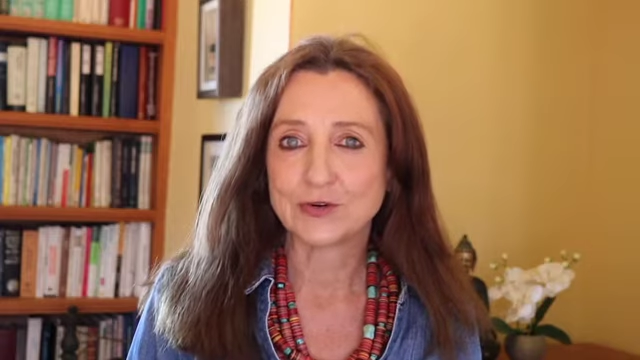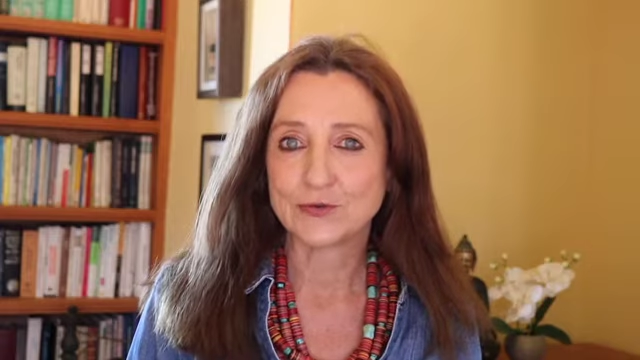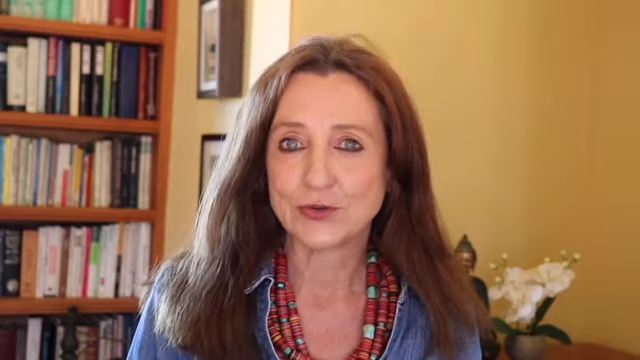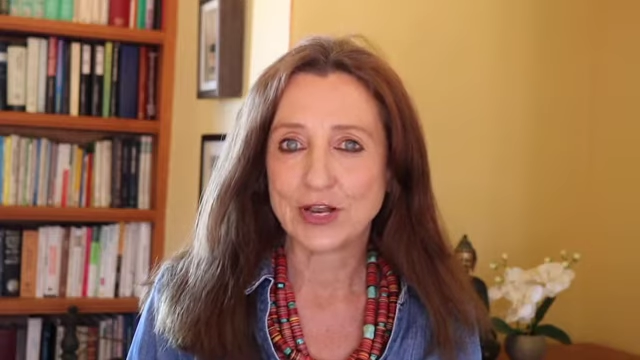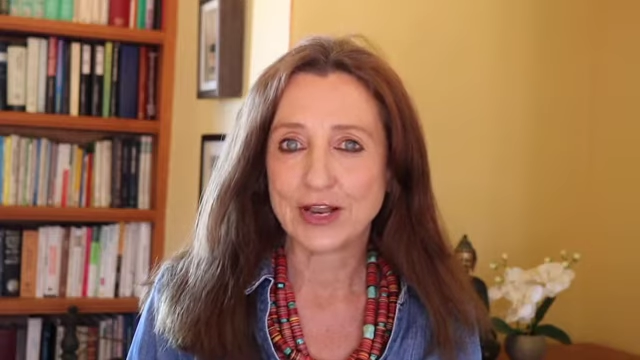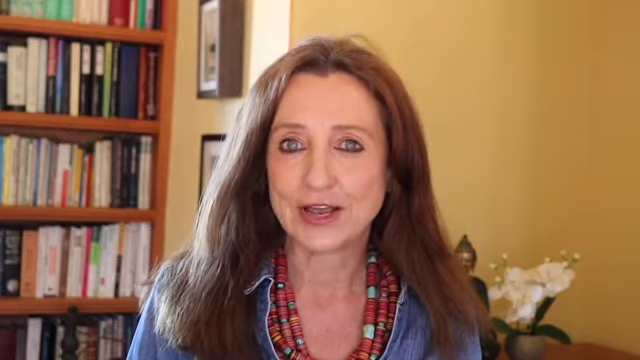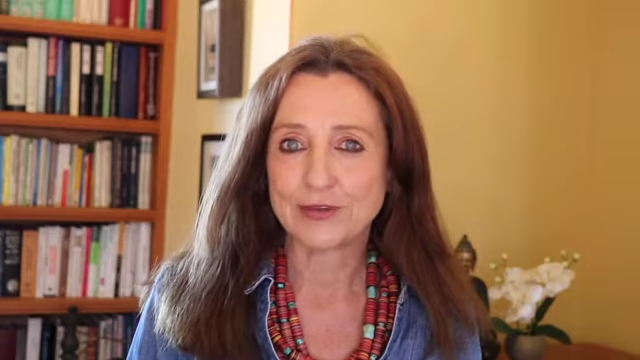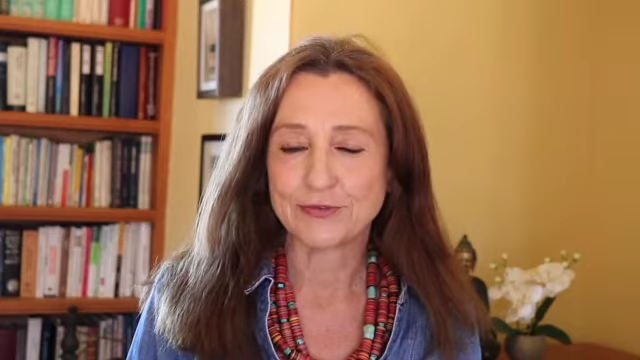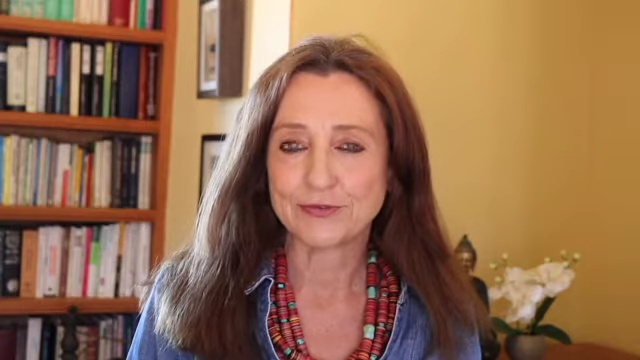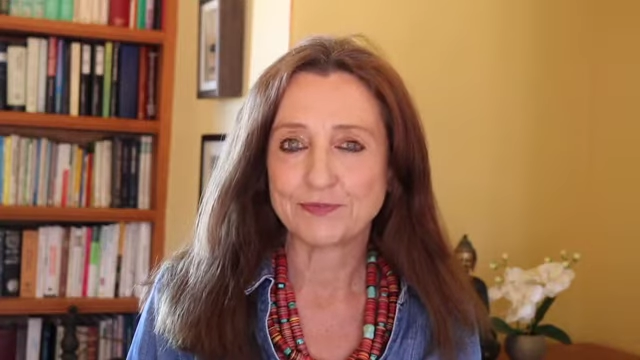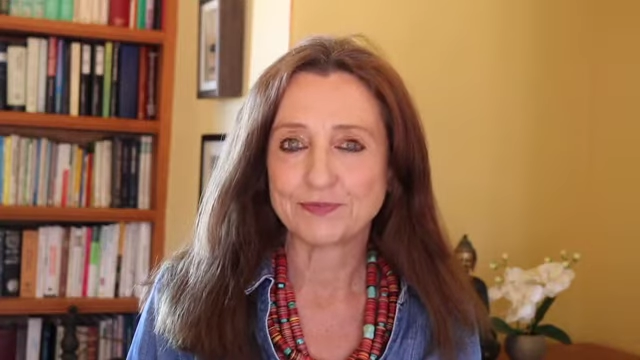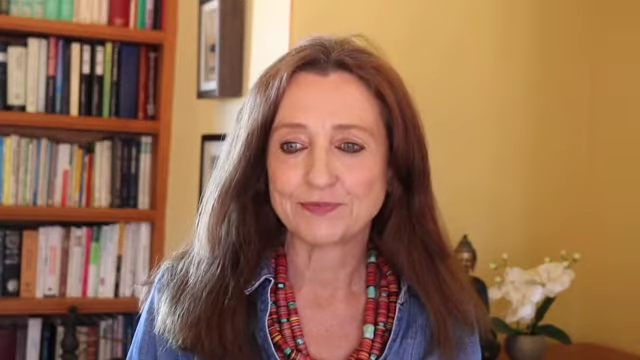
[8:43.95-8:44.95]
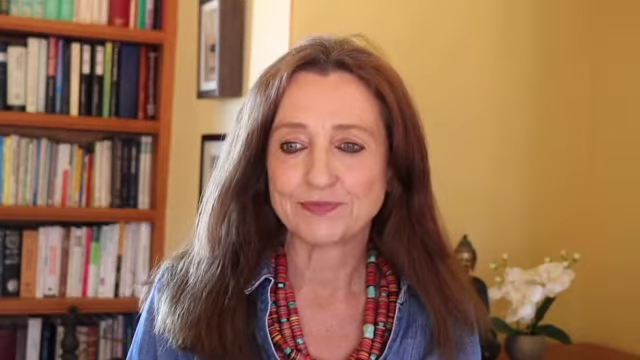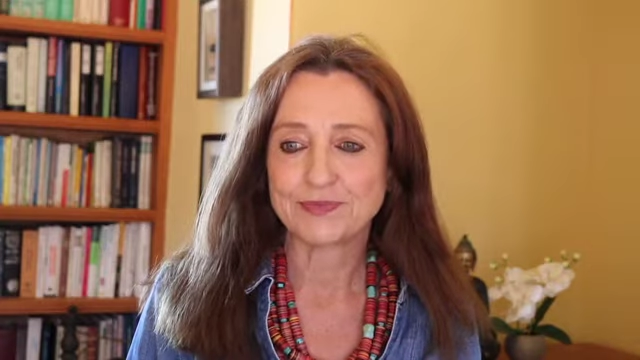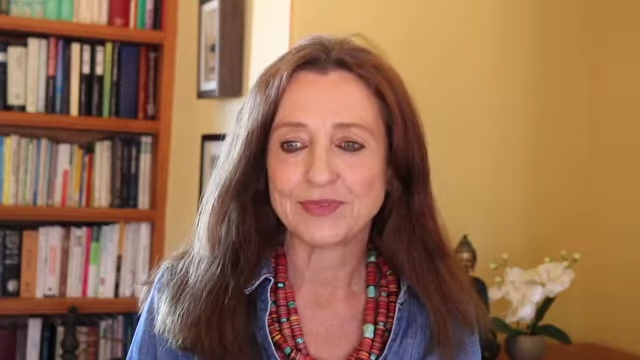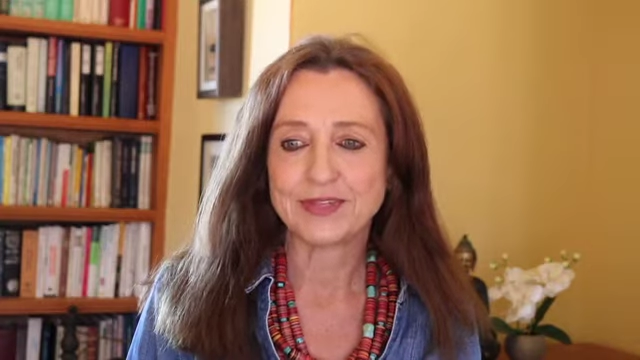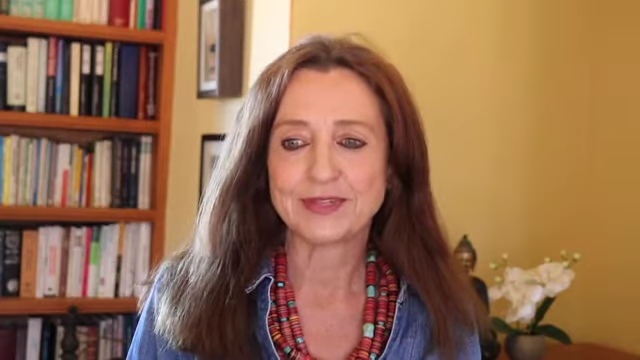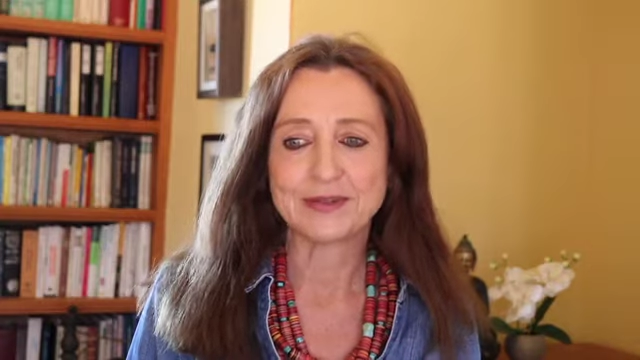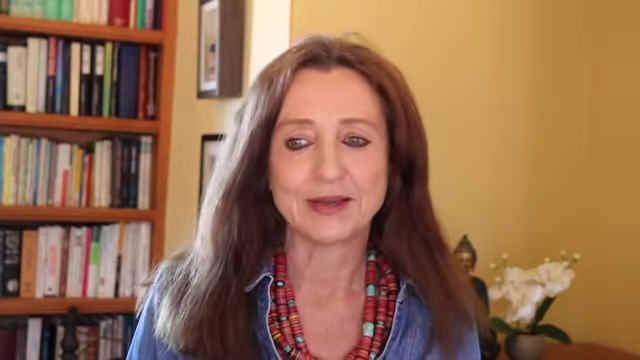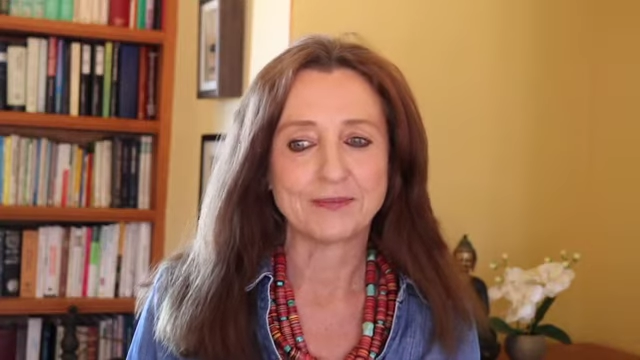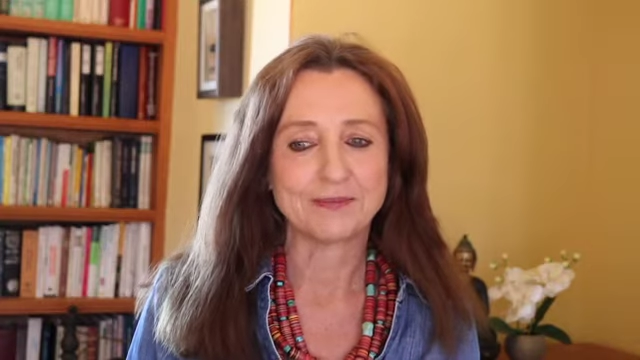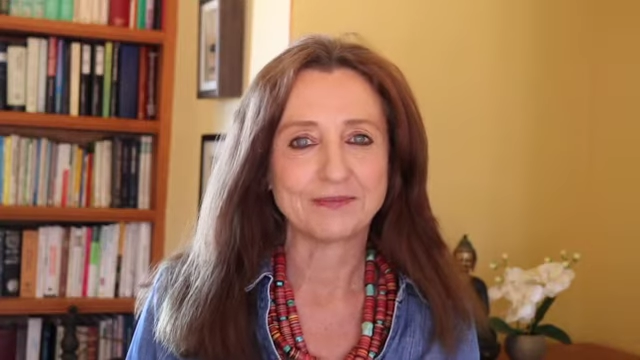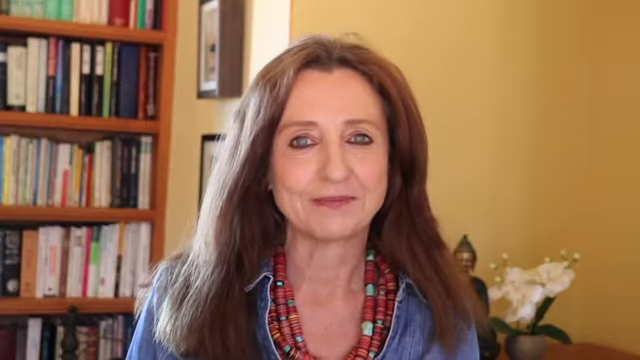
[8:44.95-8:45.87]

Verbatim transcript: of your life. No.